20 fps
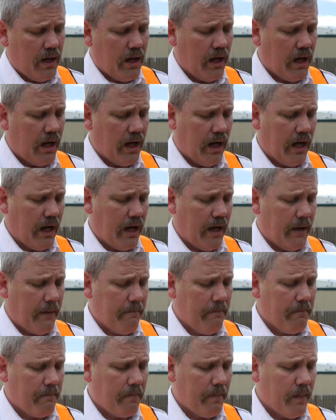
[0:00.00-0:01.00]
Um,
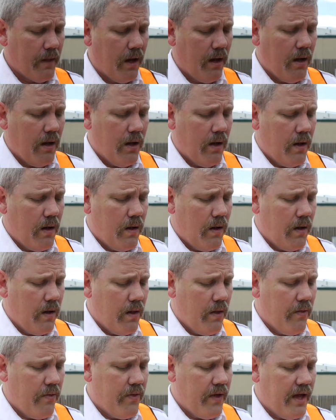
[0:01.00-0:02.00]

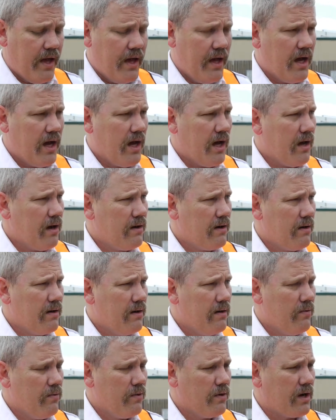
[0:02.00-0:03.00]
the uh,
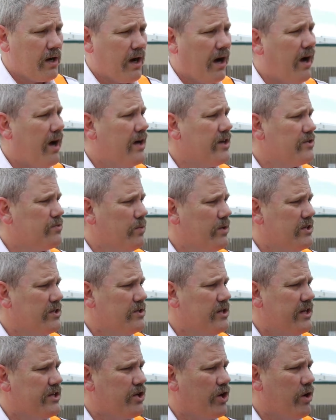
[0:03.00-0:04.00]
cause was
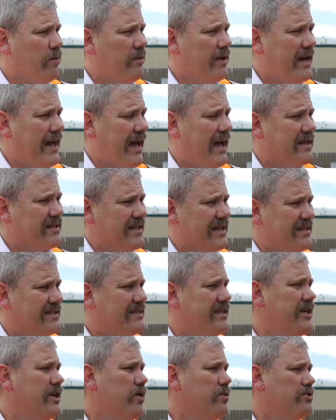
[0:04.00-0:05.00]
determined as a
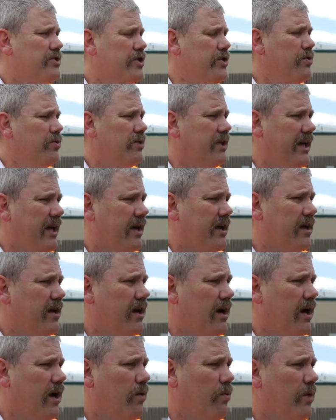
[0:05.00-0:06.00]
CO2 leak,
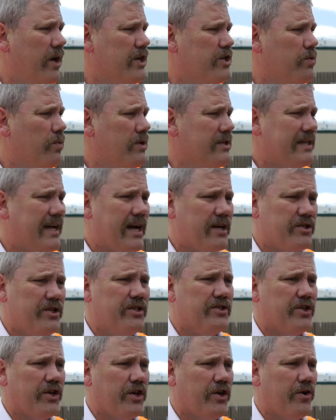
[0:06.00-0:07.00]
uh, which was actually
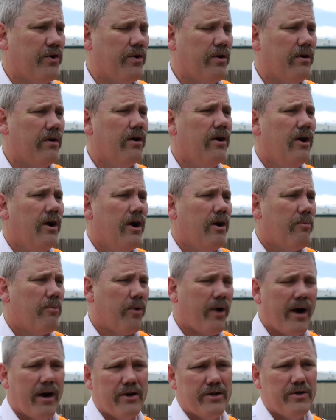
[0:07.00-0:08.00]
secured
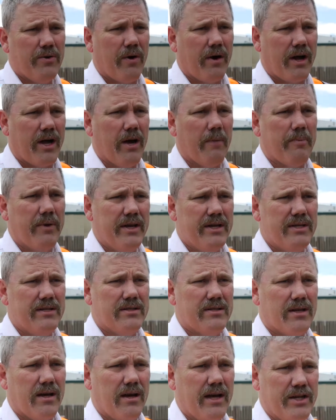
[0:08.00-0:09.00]
prior to our company's
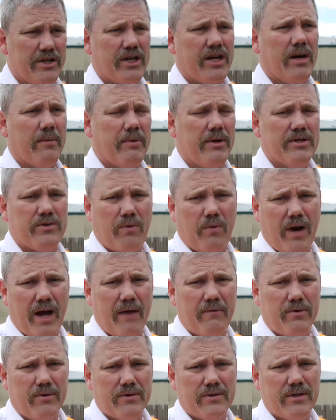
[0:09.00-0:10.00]
uh, engine company's
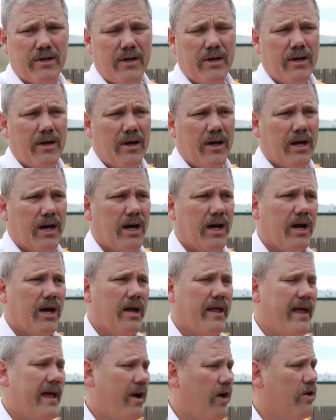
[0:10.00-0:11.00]
arrivals,
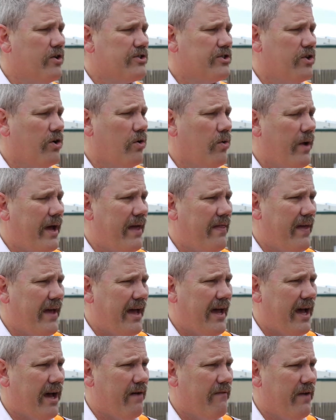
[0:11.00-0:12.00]
uh, and also they
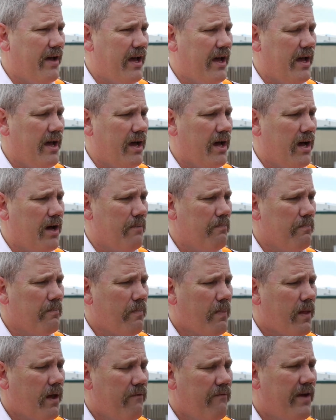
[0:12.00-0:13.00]
have a
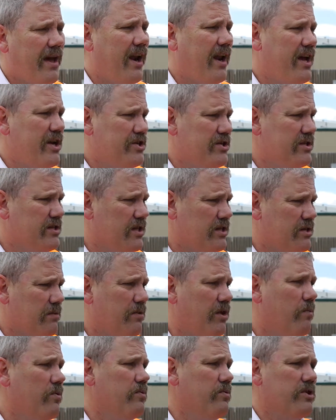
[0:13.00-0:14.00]
uh, ventilation system
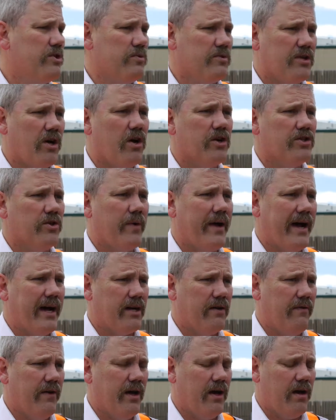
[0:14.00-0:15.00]
that we, which was also
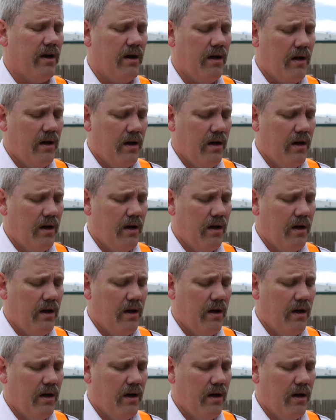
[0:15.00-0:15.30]
activated.